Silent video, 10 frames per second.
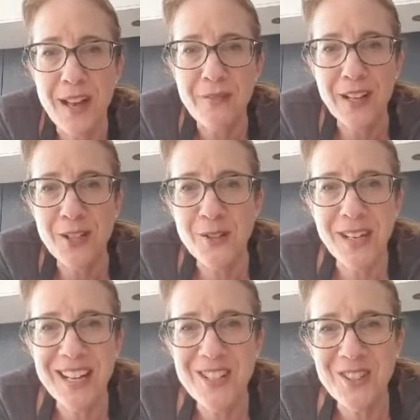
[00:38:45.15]

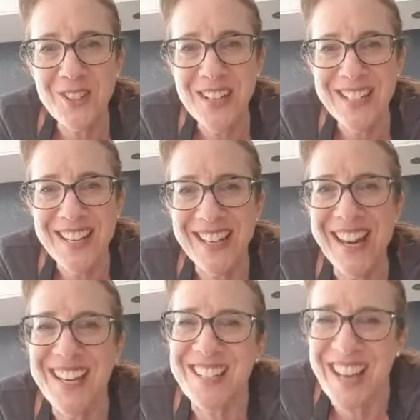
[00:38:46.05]
Victoria enjoyed it, the
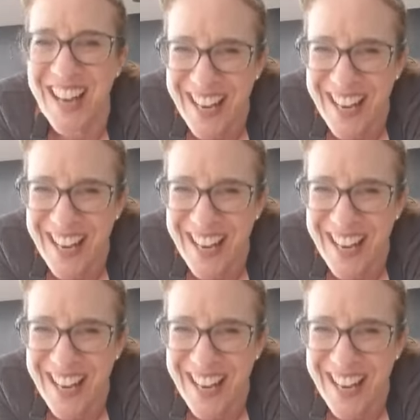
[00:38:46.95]
kitchen.